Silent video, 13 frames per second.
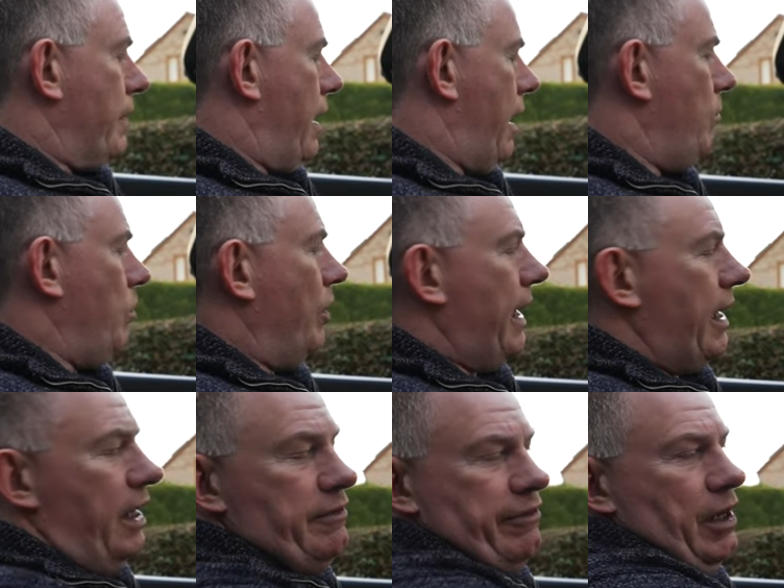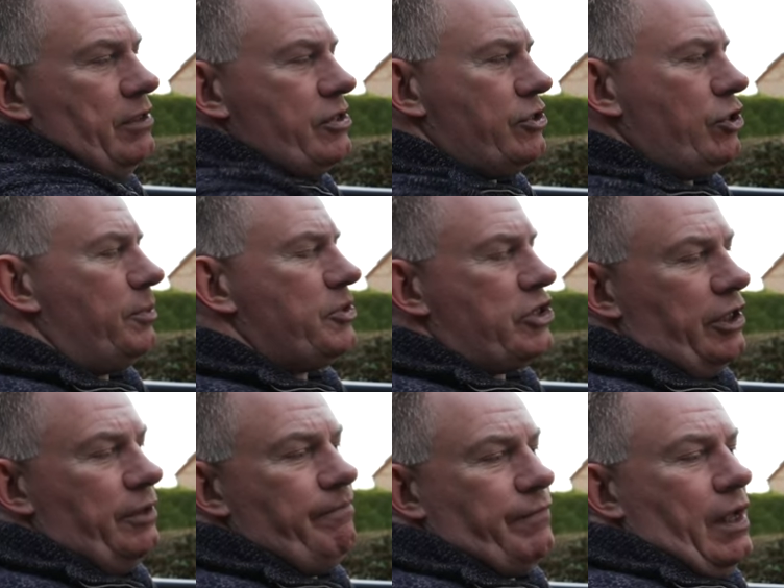And what that advanced
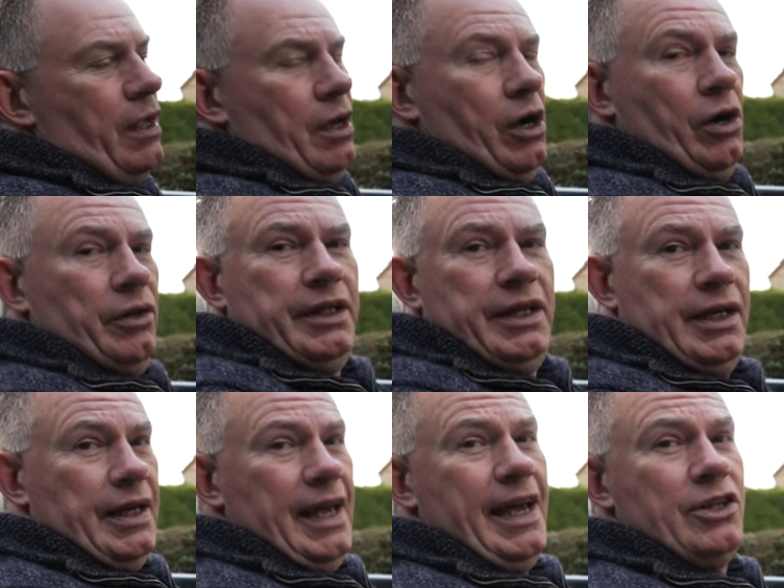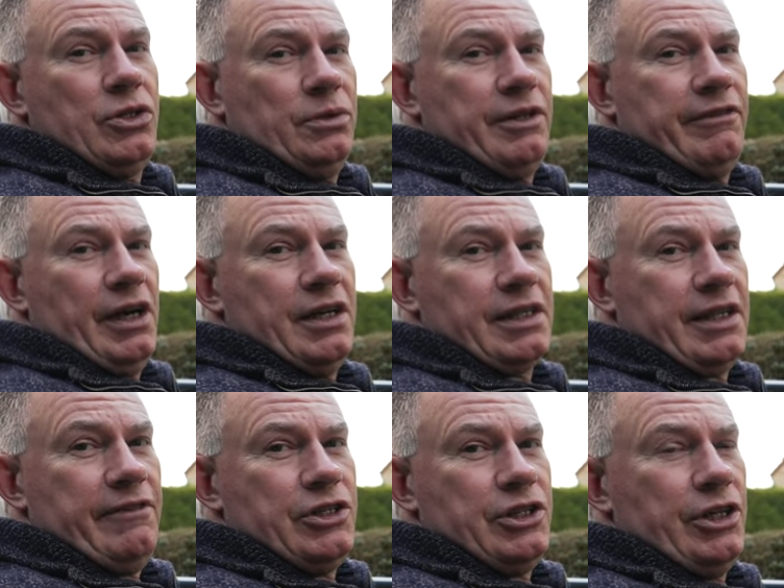option on the AirDual device
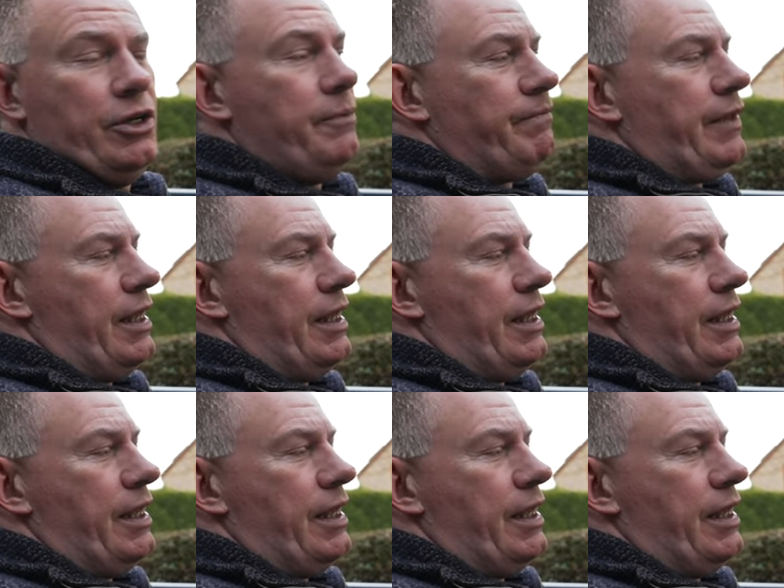gives you